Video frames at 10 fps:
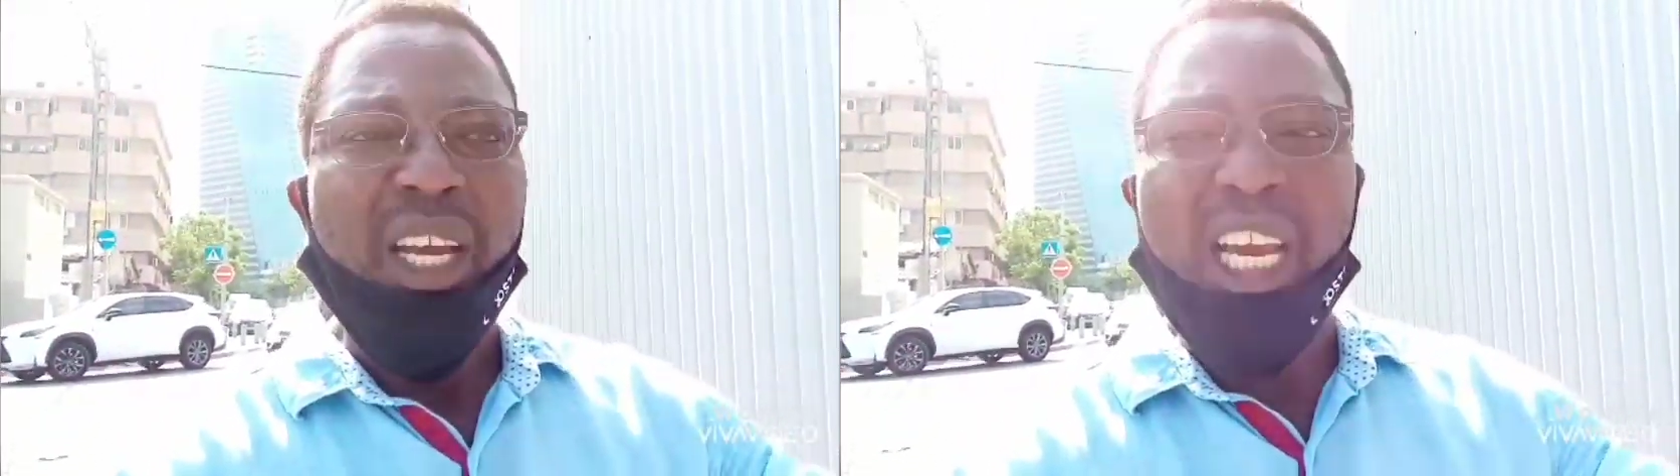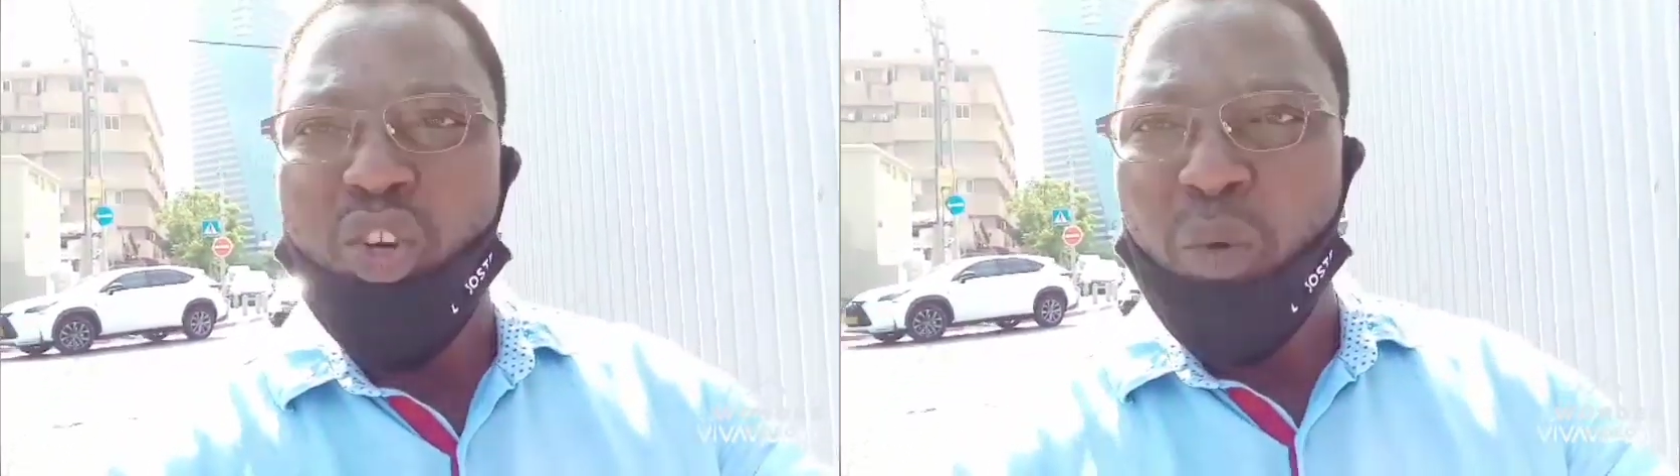
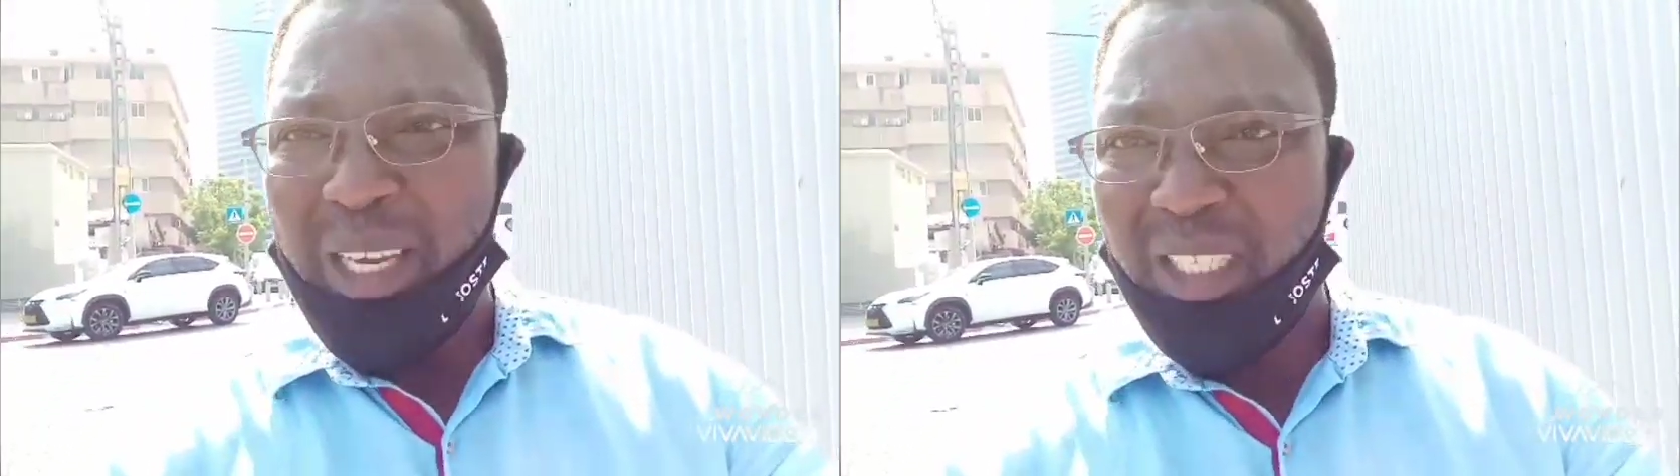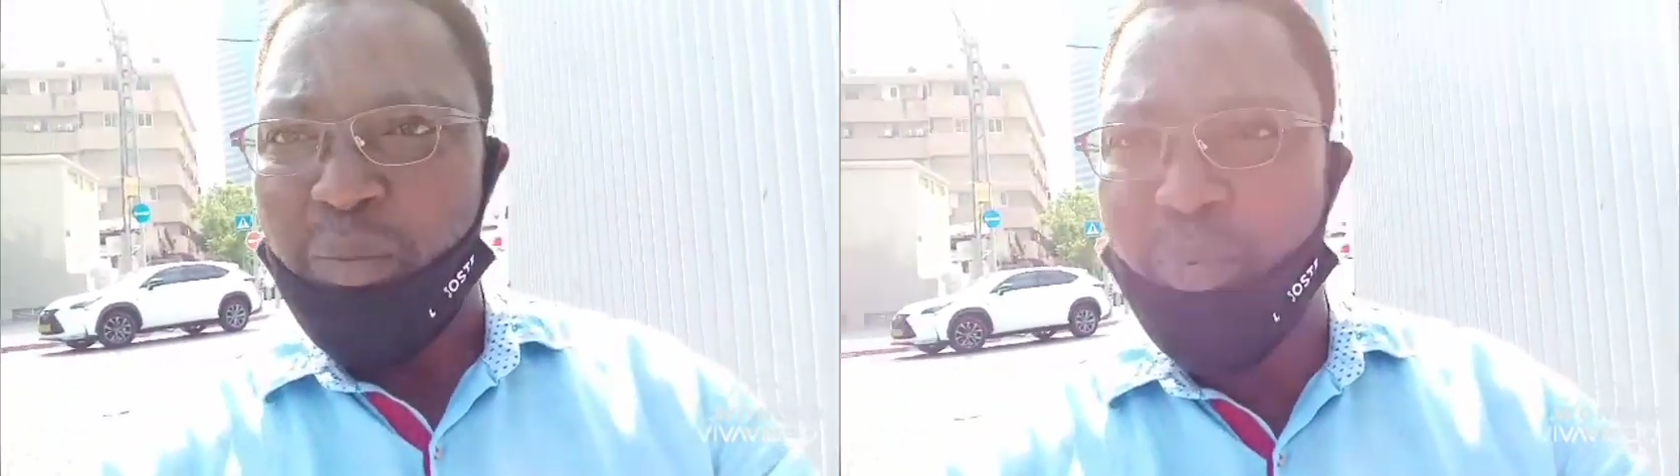a
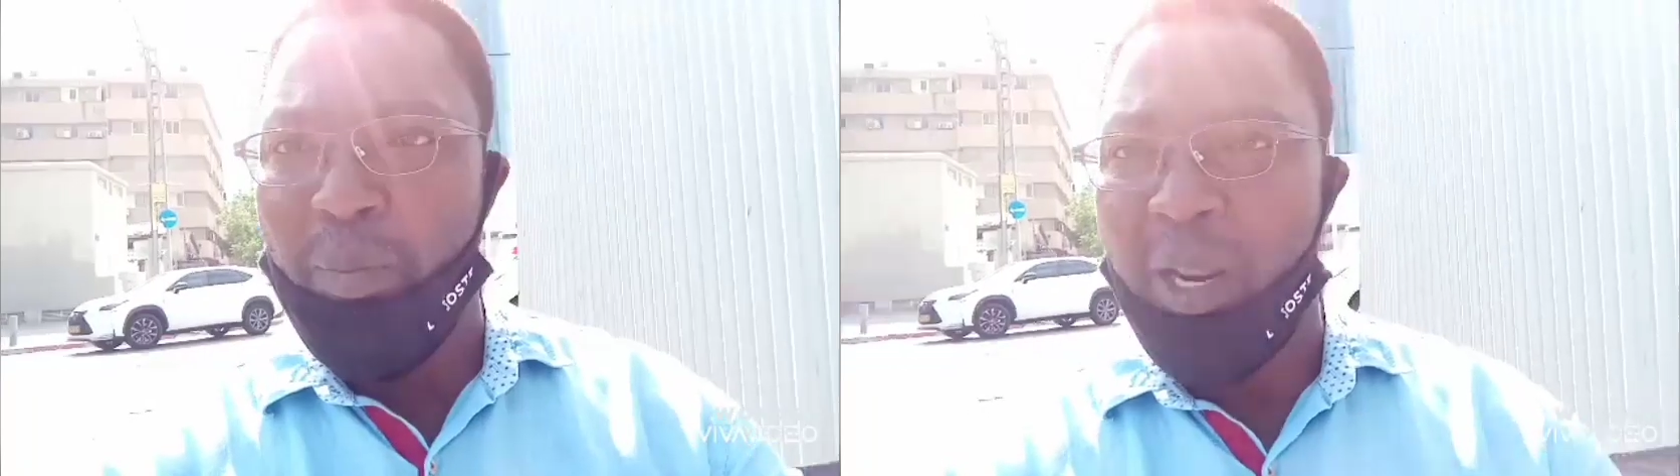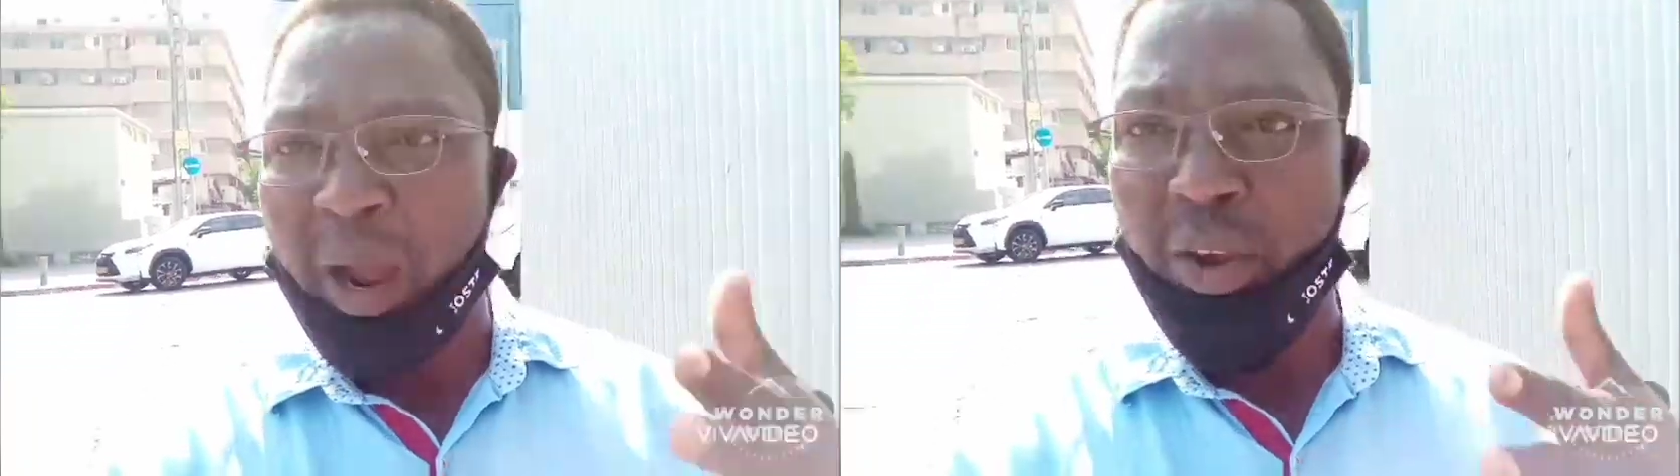domestic
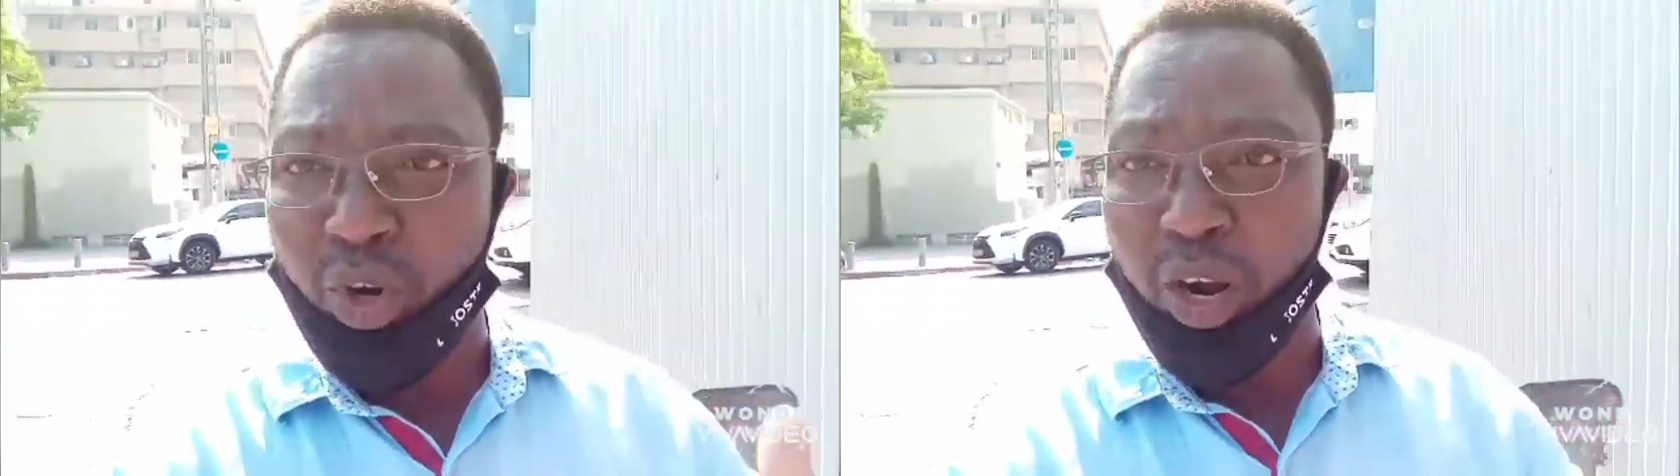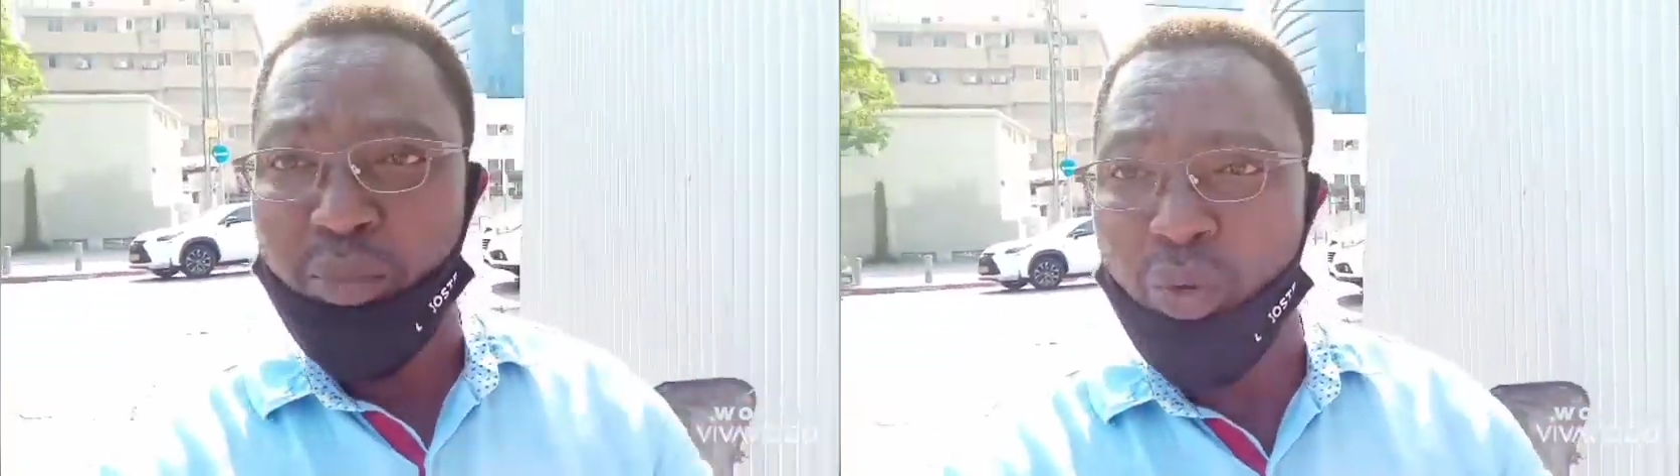problem and
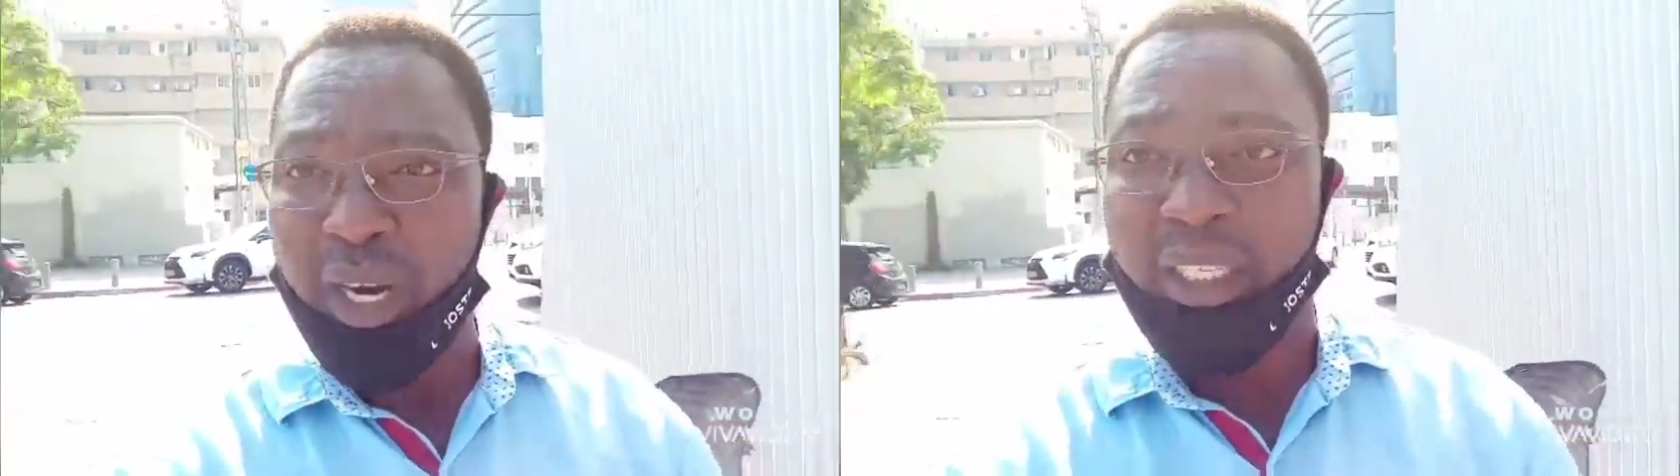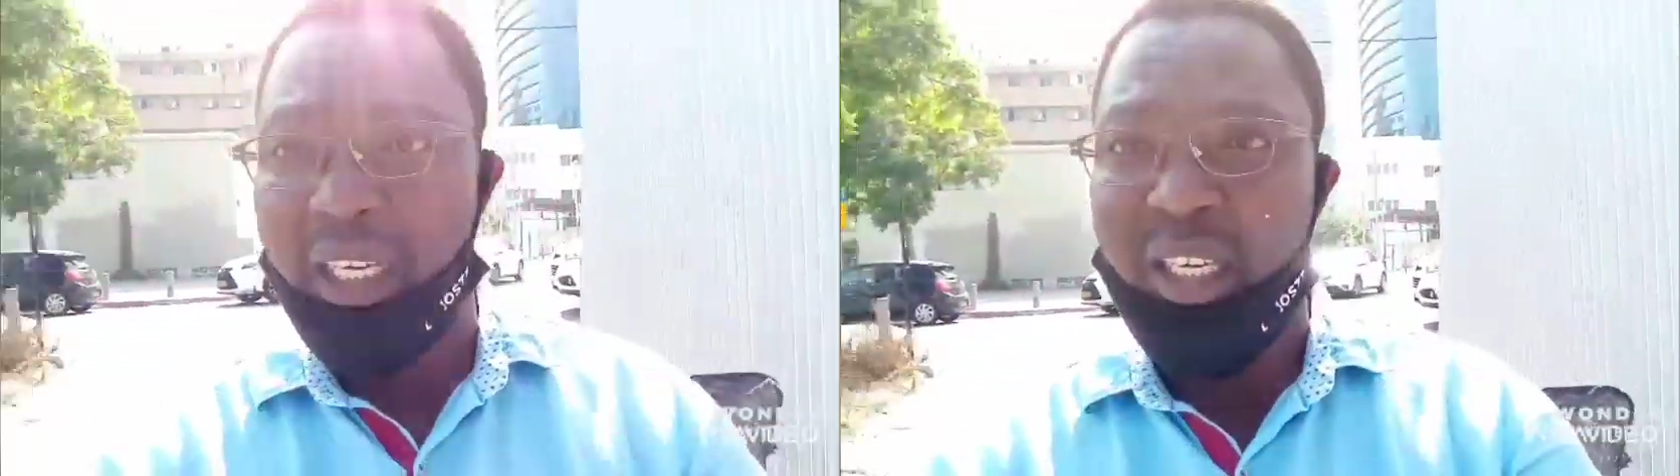you come to
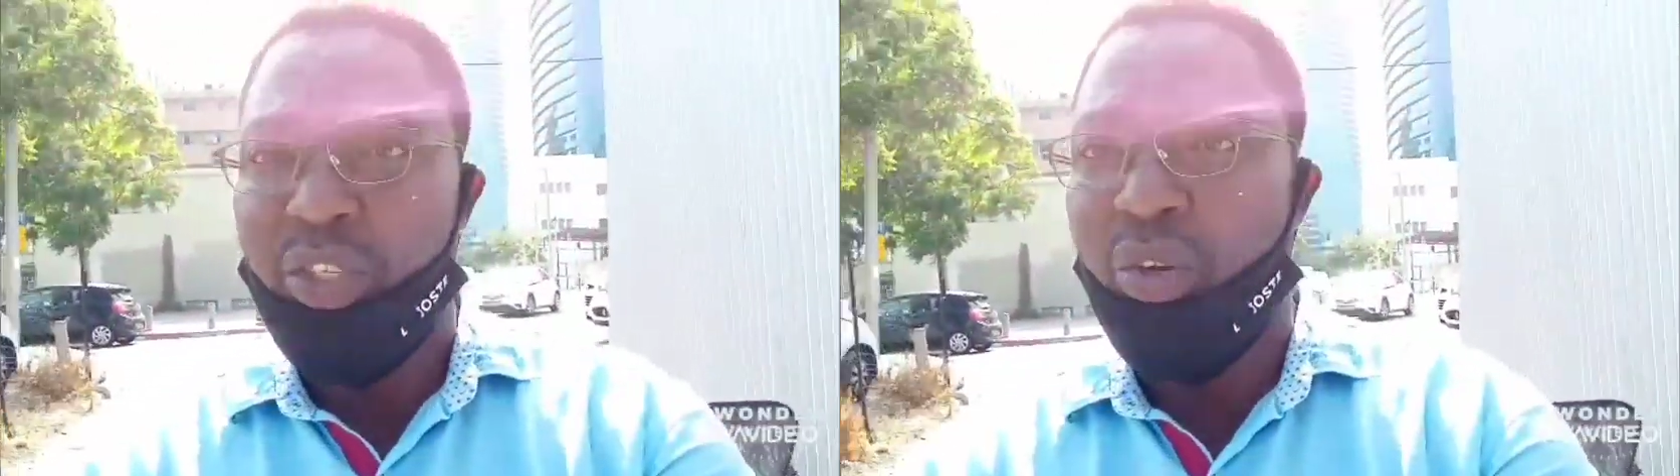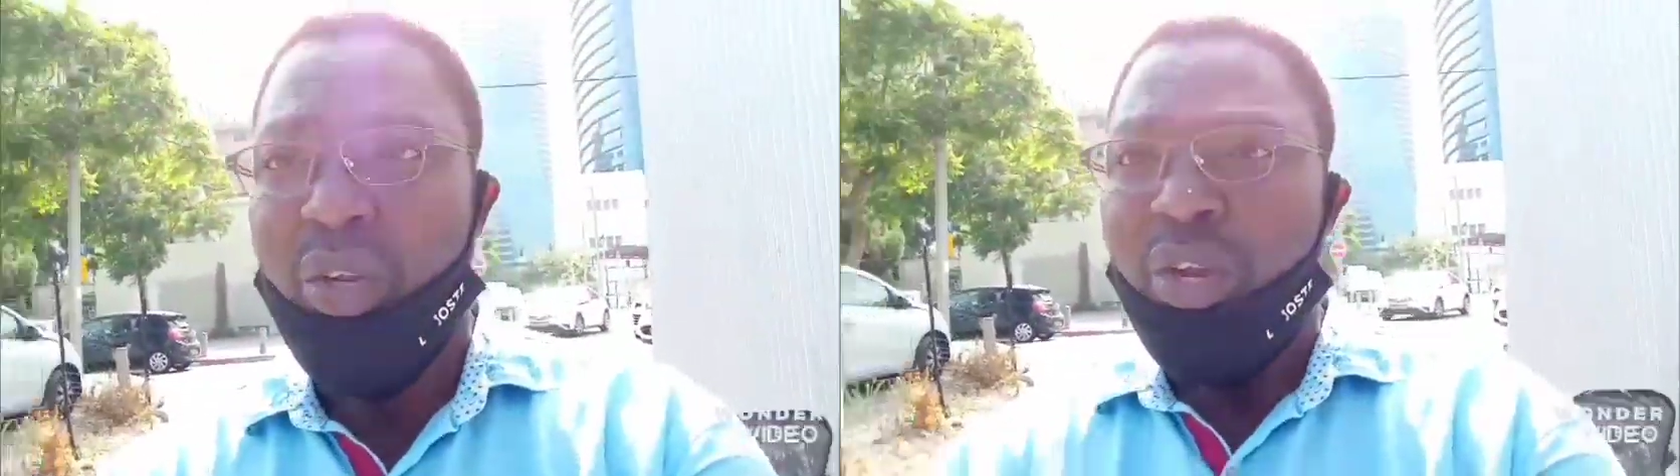United
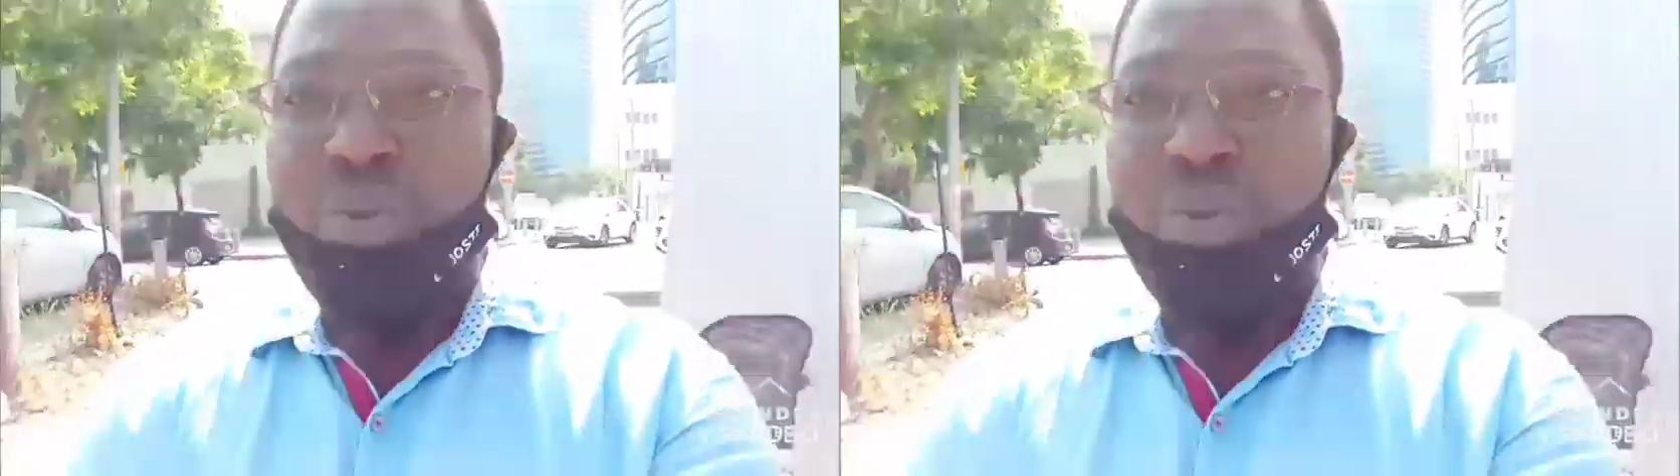Nations,